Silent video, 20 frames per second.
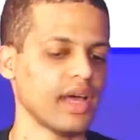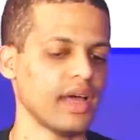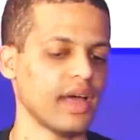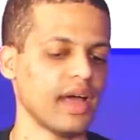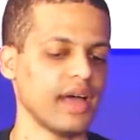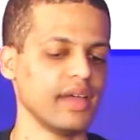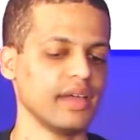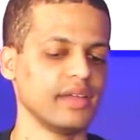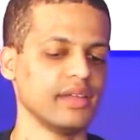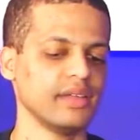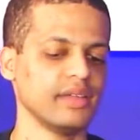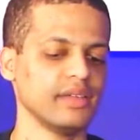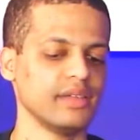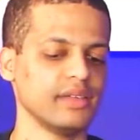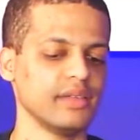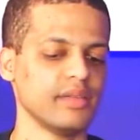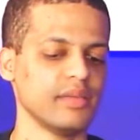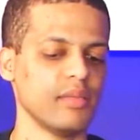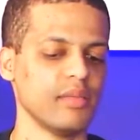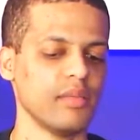I,
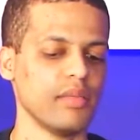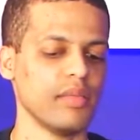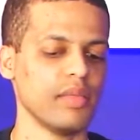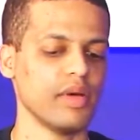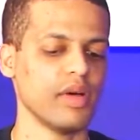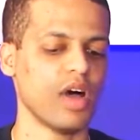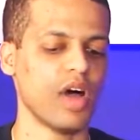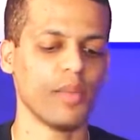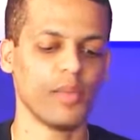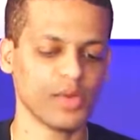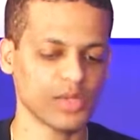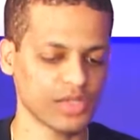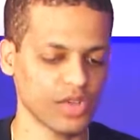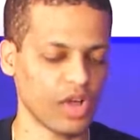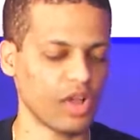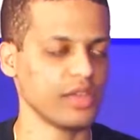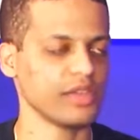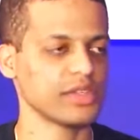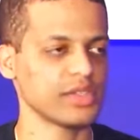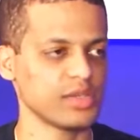I almost
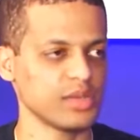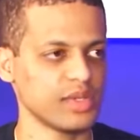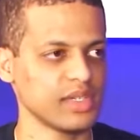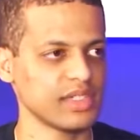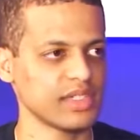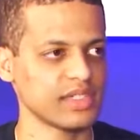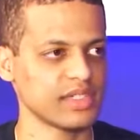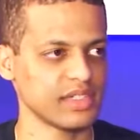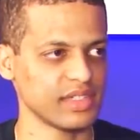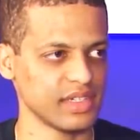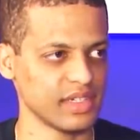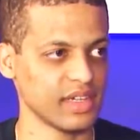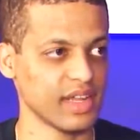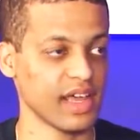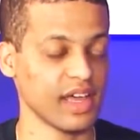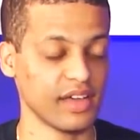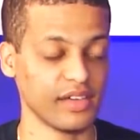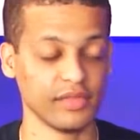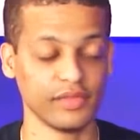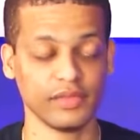all the students didn't
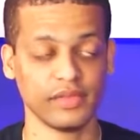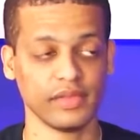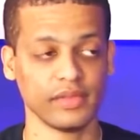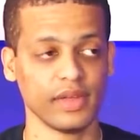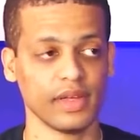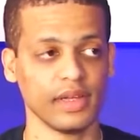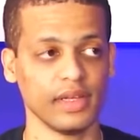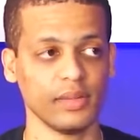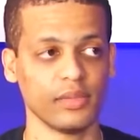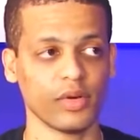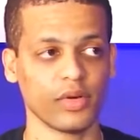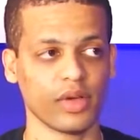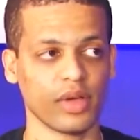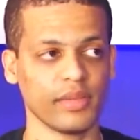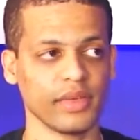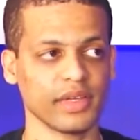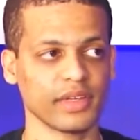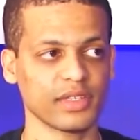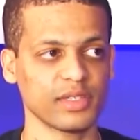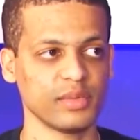have any
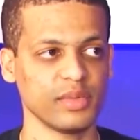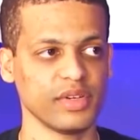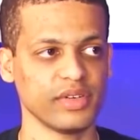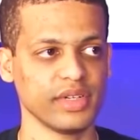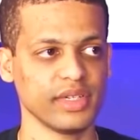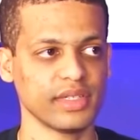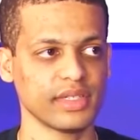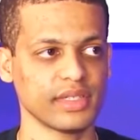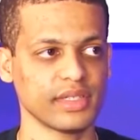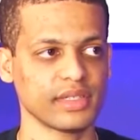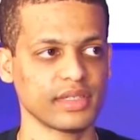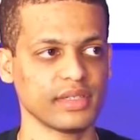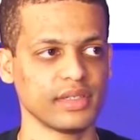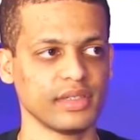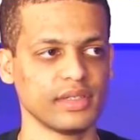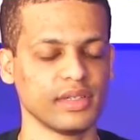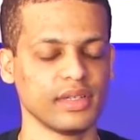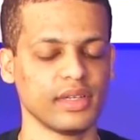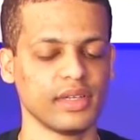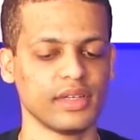programming experience,
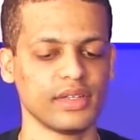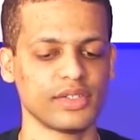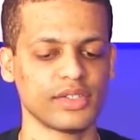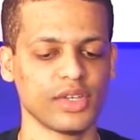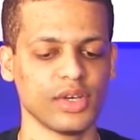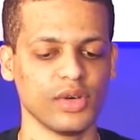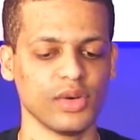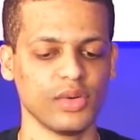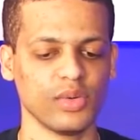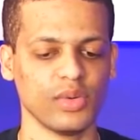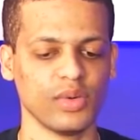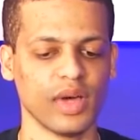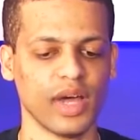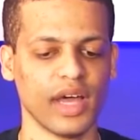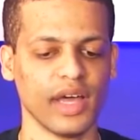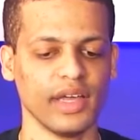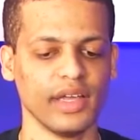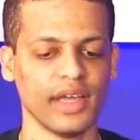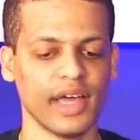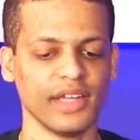so
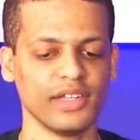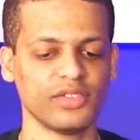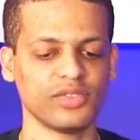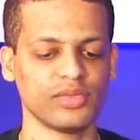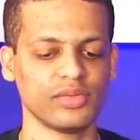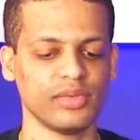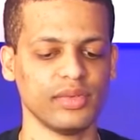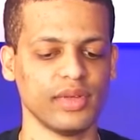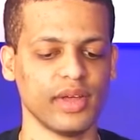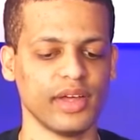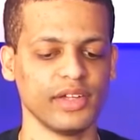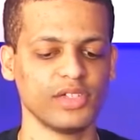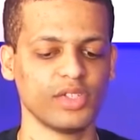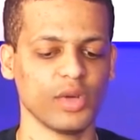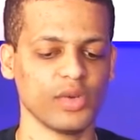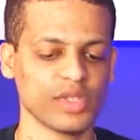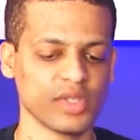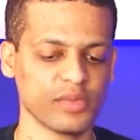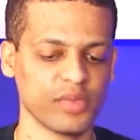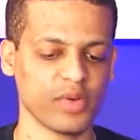I, I, ch I,
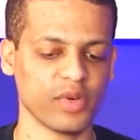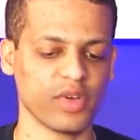chose a